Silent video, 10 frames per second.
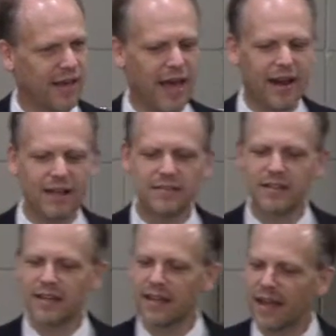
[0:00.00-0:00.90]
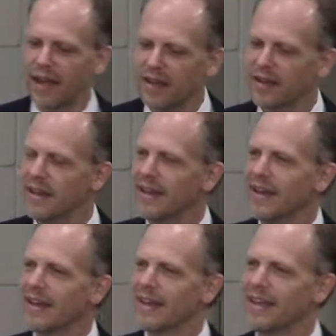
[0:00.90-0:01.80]
And as the King,
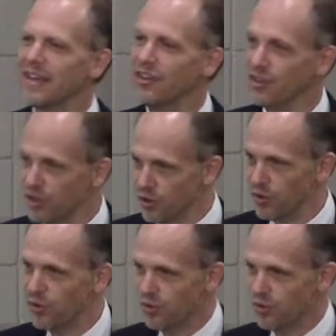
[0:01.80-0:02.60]
He knew